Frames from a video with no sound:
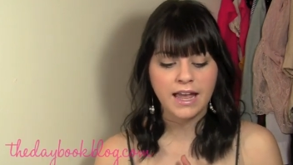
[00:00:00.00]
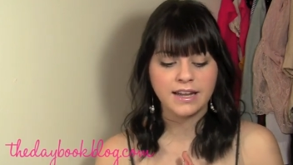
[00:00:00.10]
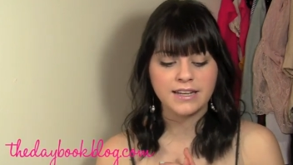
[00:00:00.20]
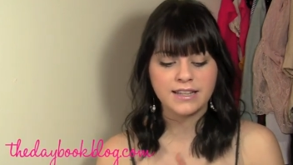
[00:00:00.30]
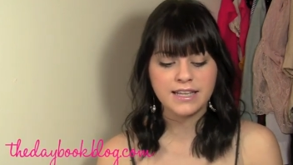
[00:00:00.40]

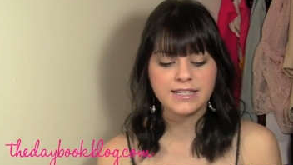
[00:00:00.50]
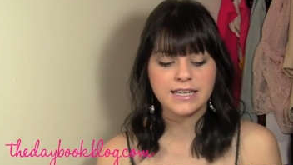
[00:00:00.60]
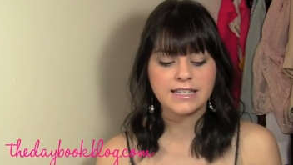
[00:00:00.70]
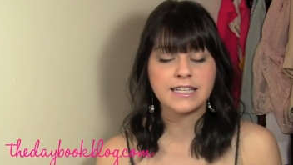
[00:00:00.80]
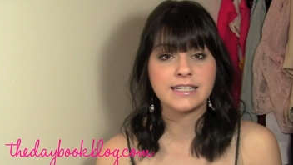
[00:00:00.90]
And this
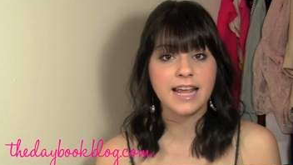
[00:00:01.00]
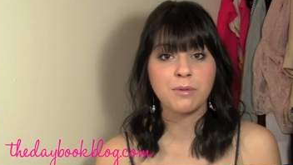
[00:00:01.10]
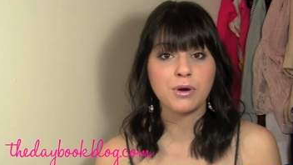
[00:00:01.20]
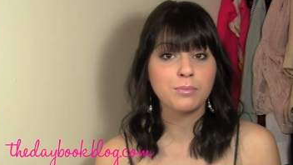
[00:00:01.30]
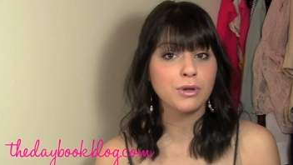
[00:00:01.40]
is the day
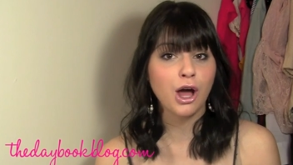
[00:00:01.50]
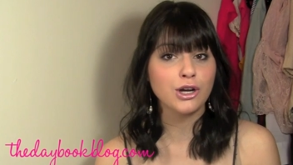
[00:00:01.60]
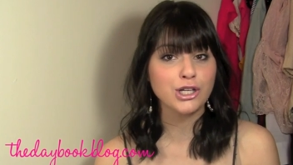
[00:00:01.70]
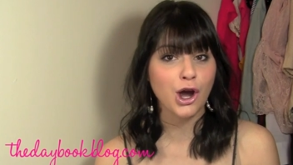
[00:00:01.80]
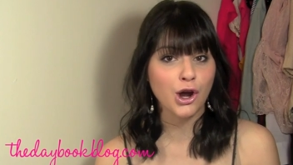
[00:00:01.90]
book blog
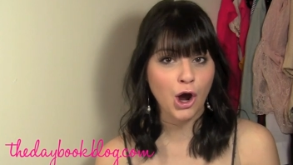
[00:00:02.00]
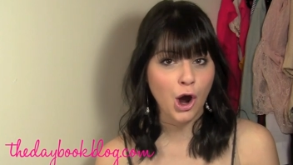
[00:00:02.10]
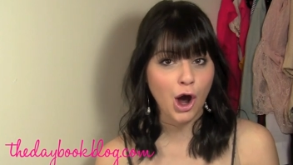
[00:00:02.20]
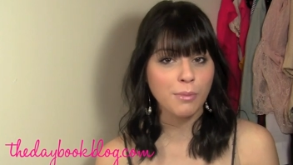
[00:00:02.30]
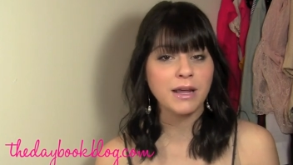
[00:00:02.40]
dot
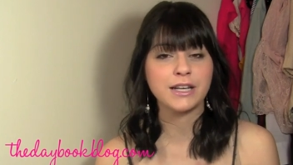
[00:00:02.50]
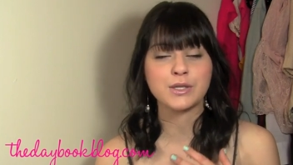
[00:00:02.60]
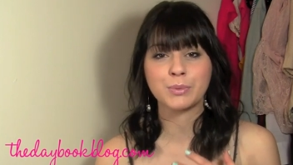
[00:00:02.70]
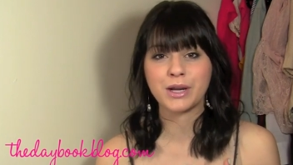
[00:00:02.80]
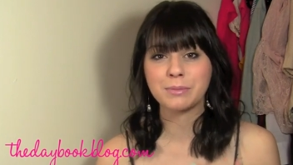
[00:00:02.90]
com, and
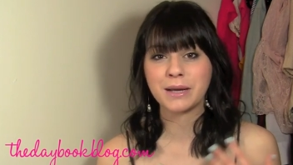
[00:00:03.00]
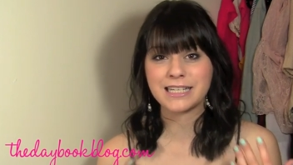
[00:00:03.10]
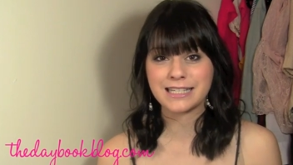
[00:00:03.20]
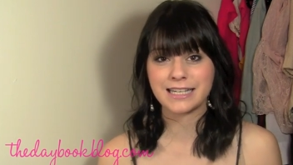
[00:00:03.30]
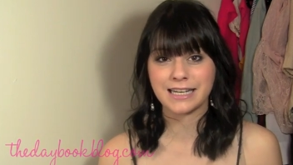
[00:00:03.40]
it's written by
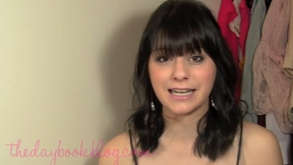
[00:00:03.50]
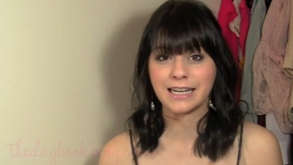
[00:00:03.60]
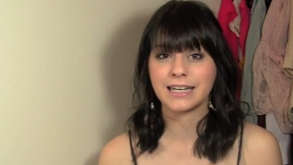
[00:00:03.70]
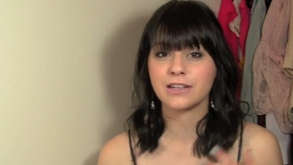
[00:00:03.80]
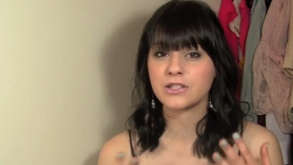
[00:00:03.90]

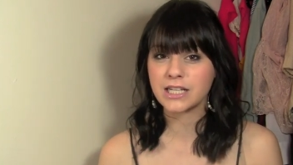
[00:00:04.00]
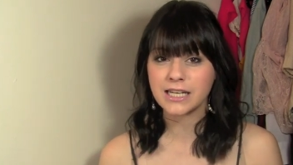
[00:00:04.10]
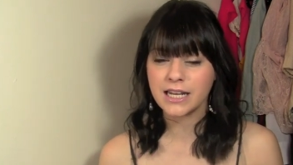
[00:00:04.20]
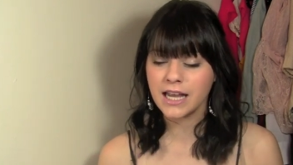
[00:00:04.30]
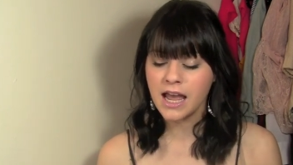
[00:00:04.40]
Sydney. Now
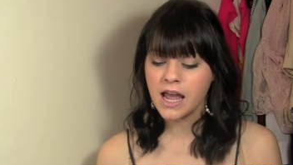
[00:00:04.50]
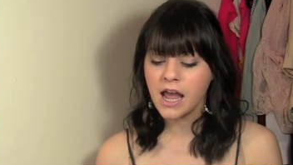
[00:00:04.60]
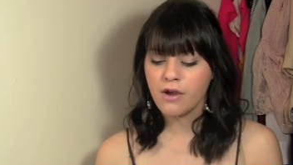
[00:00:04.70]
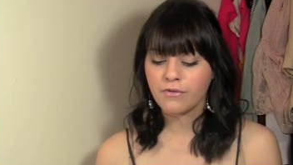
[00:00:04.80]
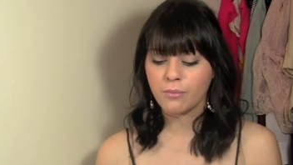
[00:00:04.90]
Sydney,
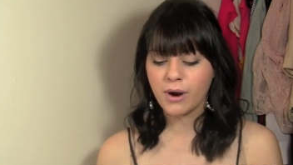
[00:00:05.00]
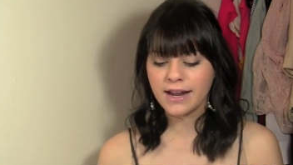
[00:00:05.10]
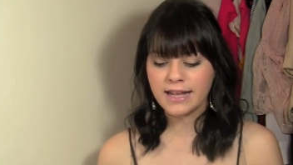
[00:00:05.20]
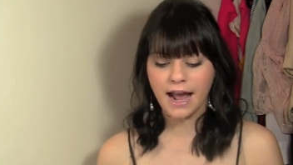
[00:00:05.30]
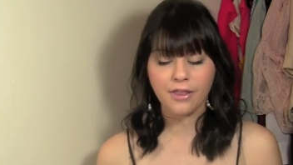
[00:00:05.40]
from what
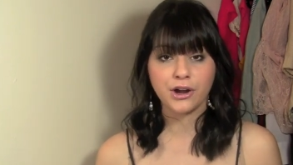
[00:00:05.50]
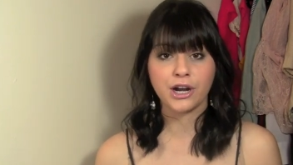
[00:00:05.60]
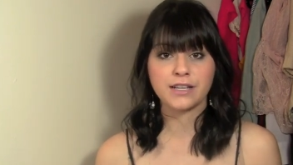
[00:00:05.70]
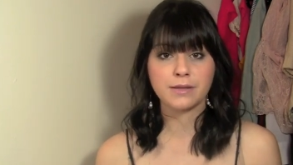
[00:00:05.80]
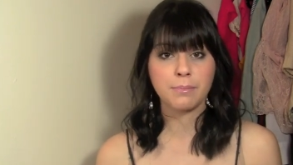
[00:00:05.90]
I gather, is